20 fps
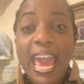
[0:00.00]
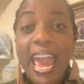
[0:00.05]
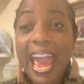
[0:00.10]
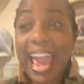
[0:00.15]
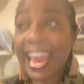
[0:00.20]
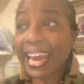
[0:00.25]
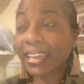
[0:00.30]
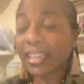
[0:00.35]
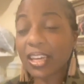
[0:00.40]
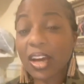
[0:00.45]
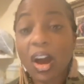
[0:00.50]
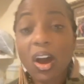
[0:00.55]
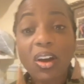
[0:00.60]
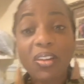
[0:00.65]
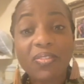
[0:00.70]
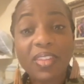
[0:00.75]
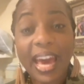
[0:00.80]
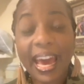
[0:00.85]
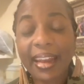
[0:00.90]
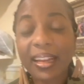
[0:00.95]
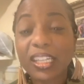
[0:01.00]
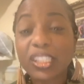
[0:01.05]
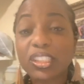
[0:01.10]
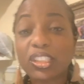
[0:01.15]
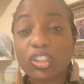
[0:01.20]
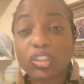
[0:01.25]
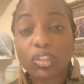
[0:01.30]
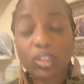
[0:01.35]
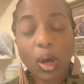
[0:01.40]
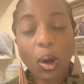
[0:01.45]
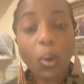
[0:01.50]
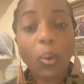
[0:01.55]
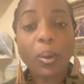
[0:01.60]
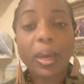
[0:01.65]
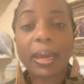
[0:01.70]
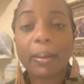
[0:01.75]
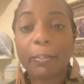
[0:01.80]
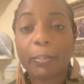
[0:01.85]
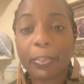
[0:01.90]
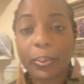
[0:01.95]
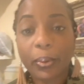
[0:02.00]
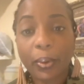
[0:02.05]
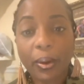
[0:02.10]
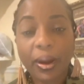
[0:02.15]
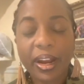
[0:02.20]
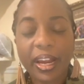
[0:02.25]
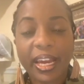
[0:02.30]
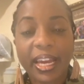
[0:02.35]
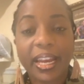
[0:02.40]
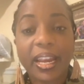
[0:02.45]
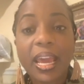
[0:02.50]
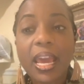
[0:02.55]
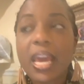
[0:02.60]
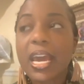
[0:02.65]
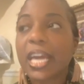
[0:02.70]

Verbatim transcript: And y'all, that is so important.